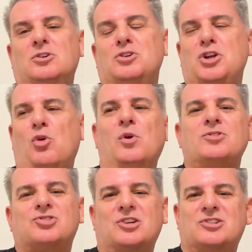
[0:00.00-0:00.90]
Know
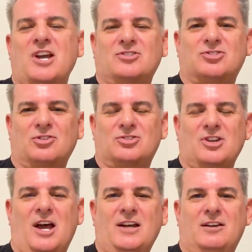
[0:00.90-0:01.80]
what success looks
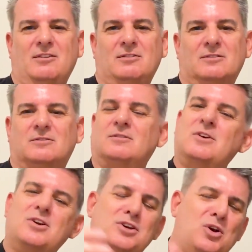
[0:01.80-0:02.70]
like.
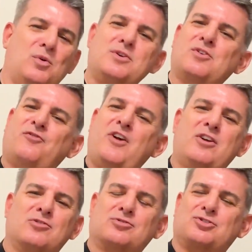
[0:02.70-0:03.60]
Know what your
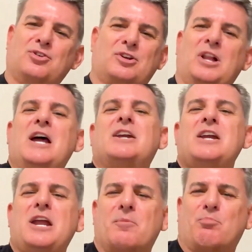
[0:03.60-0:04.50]
failures look like.
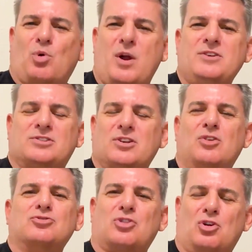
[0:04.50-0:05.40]
Embrace
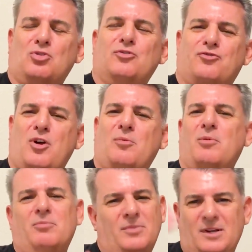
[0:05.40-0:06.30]
those, learn from
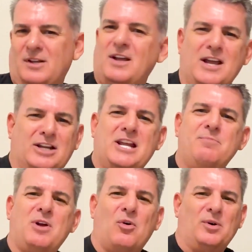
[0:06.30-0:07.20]
them, and
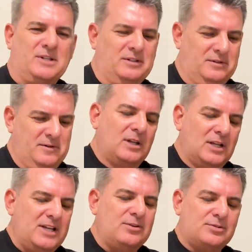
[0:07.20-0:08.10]
keep going.
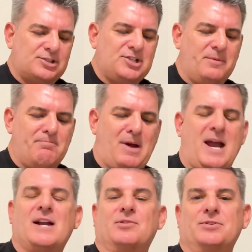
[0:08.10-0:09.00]
Leadership
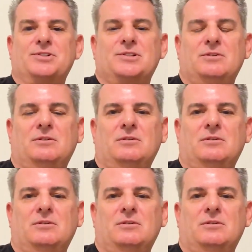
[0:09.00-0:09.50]
matters.